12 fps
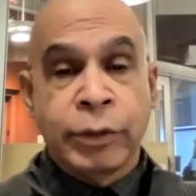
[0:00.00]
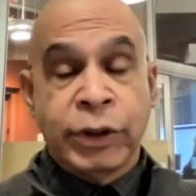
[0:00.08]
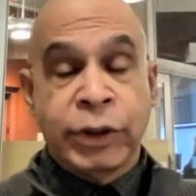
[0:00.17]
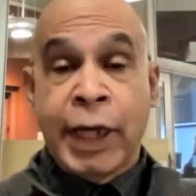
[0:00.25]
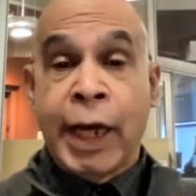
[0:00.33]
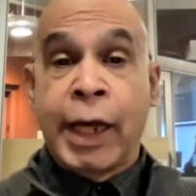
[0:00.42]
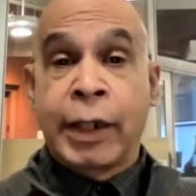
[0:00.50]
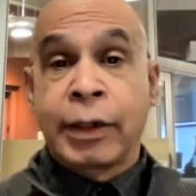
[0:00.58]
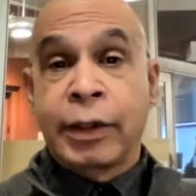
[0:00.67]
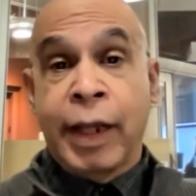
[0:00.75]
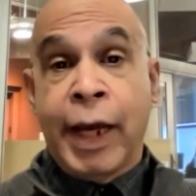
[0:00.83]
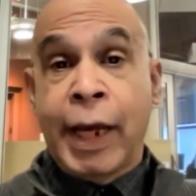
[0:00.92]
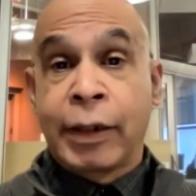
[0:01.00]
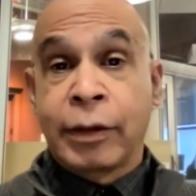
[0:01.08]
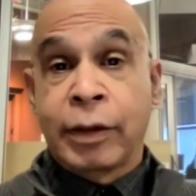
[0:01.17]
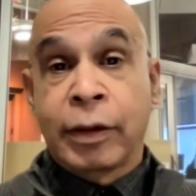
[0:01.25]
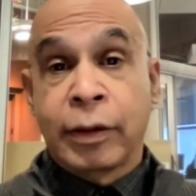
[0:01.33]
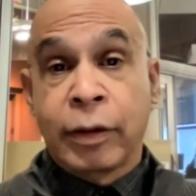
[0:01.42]
said that
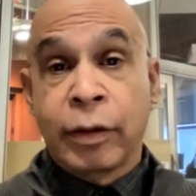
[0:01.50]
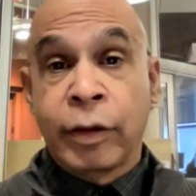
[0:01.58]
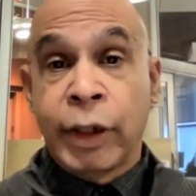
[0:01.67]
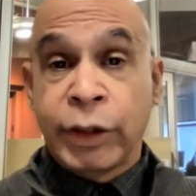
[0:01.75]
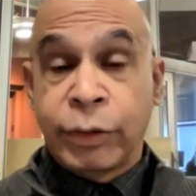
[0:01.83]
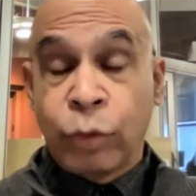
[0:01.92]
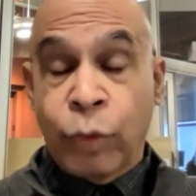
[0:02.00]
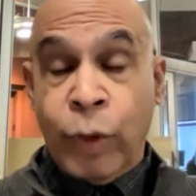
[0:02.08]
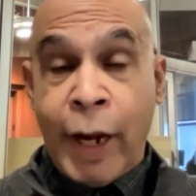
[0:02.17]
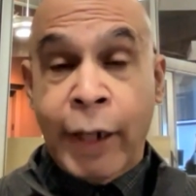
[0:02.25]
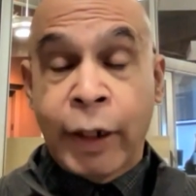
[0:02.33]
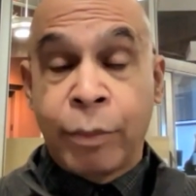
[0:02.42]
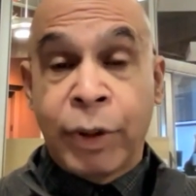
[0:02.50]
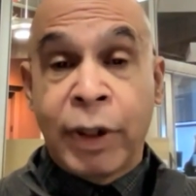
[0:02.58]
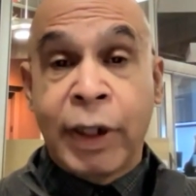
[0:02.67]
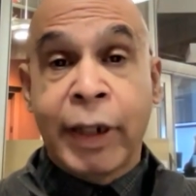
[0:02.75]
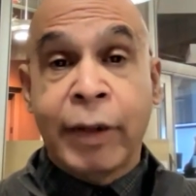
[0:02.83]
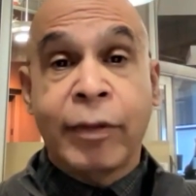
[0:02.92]
this writer
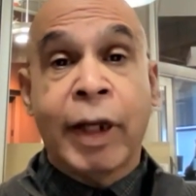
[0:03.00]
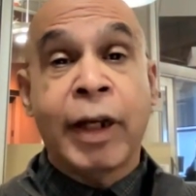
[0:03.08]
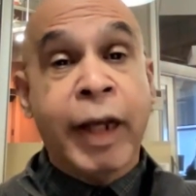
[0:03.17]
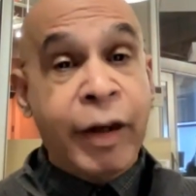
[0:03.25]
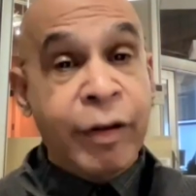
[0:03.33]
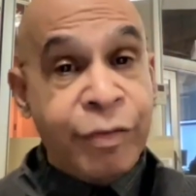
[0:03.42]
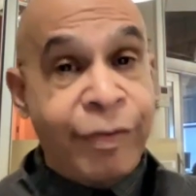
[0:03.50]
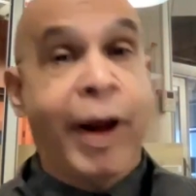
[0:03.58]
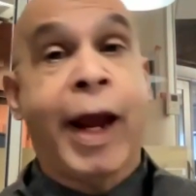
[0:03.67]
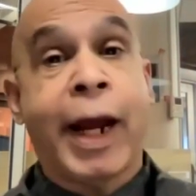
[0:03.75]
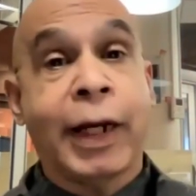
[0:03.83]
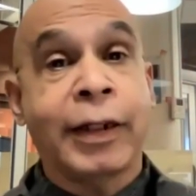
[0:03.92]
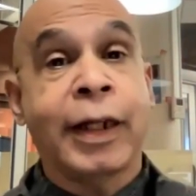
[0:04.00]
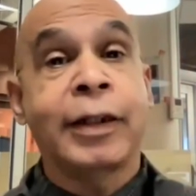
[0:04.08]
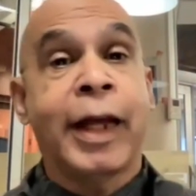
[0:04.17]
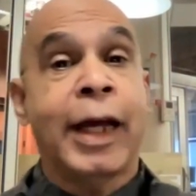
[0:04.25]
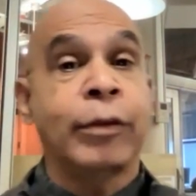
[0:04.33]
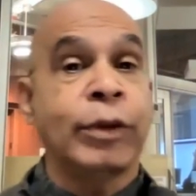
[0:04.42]
believed that, in fact,
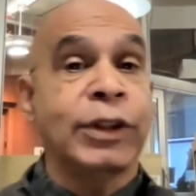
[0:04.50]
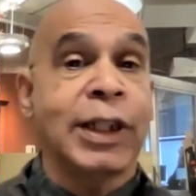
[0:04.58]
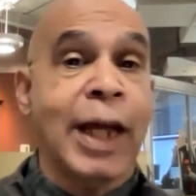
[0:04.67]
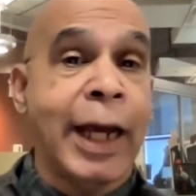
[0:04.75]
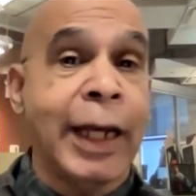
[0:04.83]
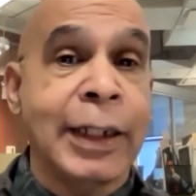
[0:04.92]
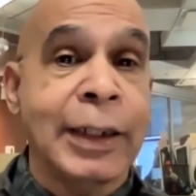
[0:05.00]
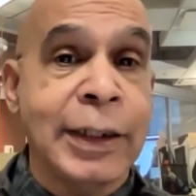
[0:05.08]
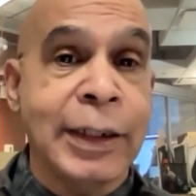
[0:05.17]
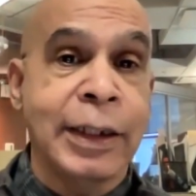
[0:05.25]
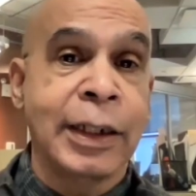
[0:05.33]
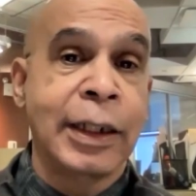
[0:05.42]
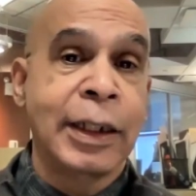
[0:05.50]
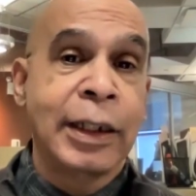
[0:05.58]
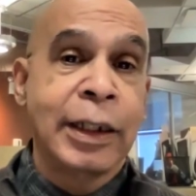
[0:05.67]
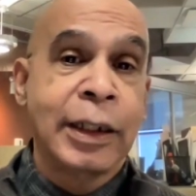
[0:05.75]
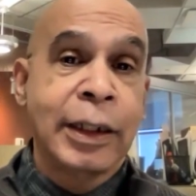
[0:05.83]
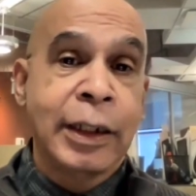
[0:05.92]
that was likely.
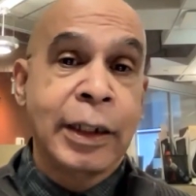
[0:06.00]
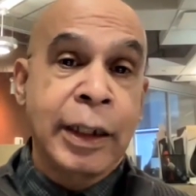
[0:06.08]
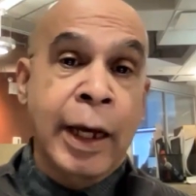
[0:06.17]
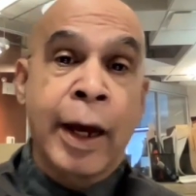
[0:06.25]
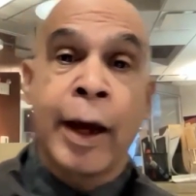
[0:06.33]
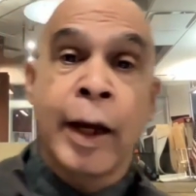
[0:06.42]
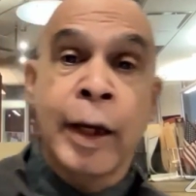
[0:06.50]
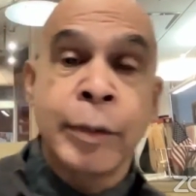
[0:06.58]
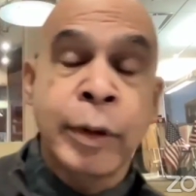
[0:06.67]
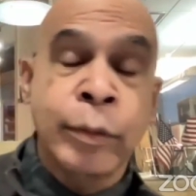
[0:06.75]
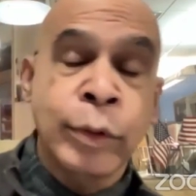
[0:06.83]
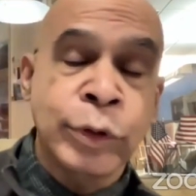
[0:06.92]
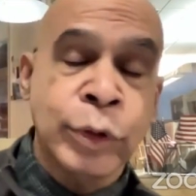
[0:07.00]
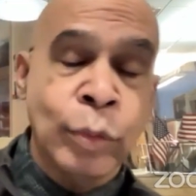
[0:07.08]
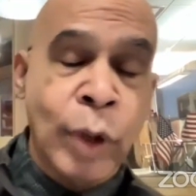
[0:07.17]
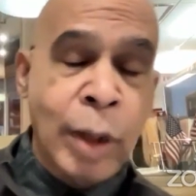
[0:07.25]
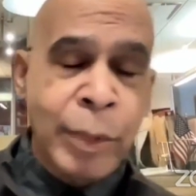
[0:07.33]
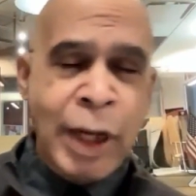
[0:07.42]
It was a
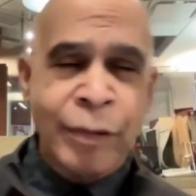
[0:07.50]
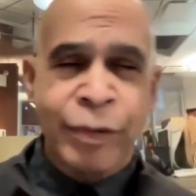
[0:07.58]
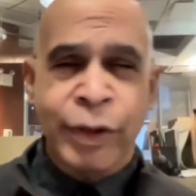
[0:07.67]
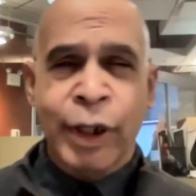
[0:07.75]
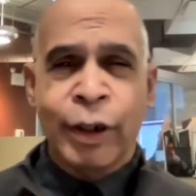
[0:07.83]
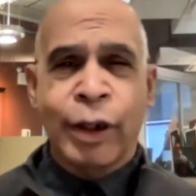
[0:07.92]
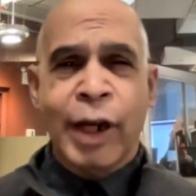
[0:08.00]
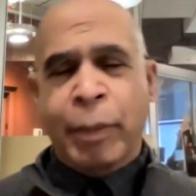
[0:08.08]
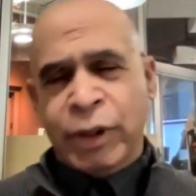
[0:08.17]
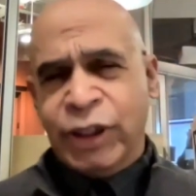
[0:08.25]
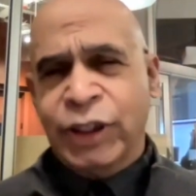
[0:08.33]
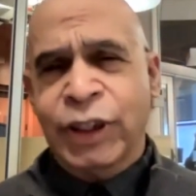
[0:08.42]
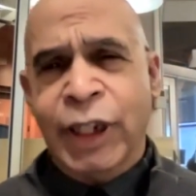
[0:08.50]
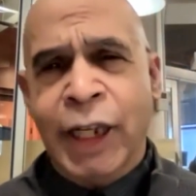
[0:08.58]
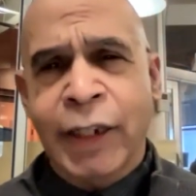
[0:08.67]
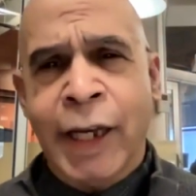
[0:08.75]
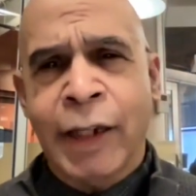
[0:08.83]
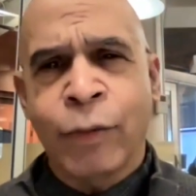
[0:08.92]
woman, I forget her name, and she
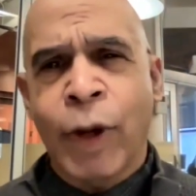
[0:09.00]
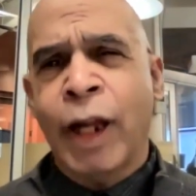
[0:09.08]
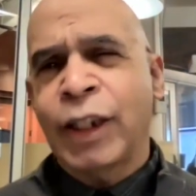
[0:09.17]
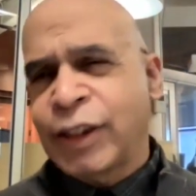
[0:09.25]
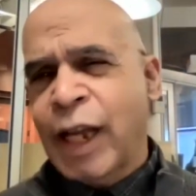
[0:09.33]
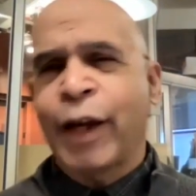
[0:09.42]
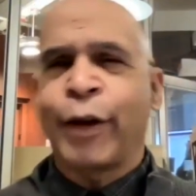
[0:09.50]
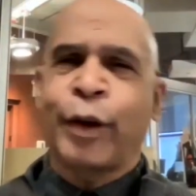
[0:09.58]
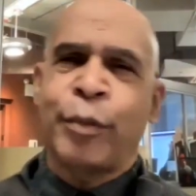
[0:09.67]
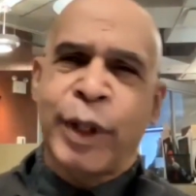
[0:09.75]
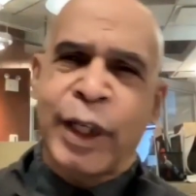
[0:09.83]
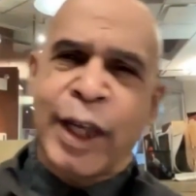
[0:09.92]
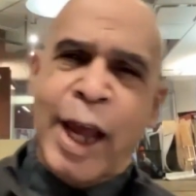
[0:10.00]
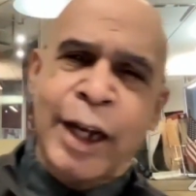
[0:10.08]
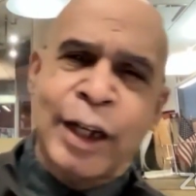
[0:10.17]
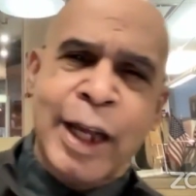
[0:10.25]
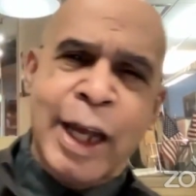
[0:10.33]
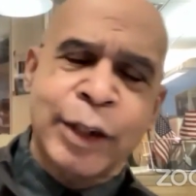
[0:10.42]
said that, well, it's not going to be kind
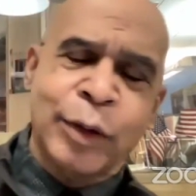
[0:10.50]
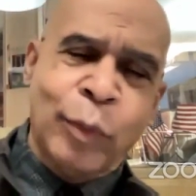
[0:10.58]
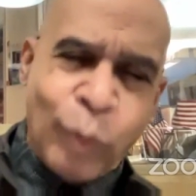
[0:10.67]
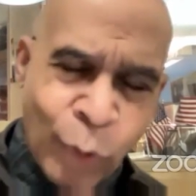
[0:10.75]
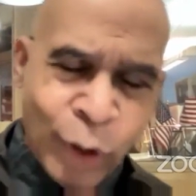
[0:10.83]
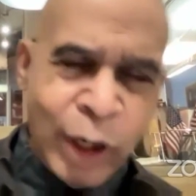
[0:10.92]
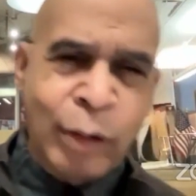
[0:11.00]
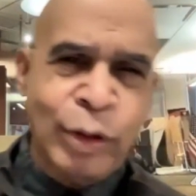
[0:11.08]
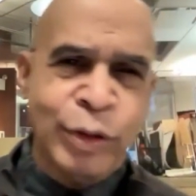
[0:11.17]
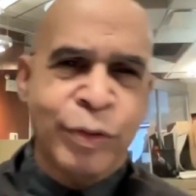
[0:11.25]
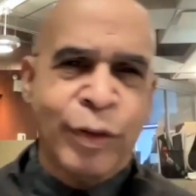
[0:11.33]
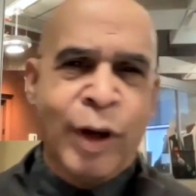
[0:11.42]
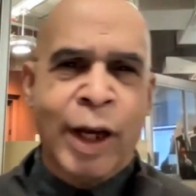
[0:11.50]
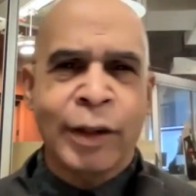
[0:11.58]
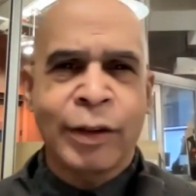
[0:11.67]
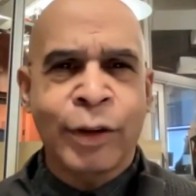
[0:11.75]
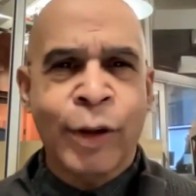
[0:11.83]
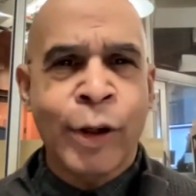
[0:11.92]
of like the war that was fought
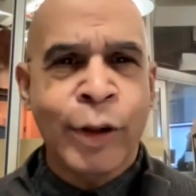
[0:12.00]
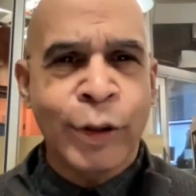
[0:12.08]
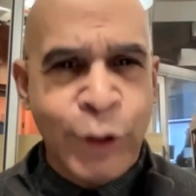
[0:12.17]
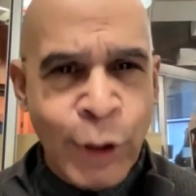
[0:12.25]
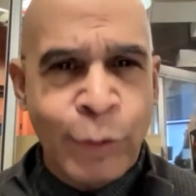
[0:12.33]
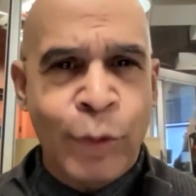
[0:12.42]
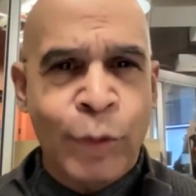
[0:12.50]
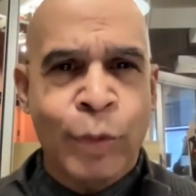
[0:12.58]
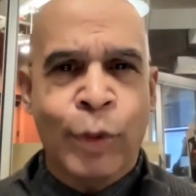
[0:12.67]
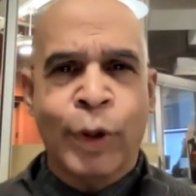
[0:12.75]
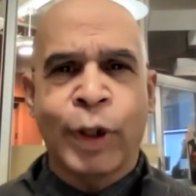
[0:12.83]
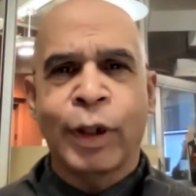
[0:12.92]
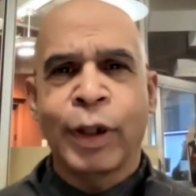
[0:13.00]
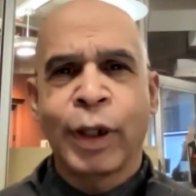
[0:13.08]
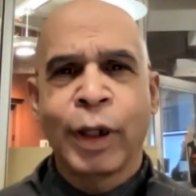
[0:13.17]
during the Civil War,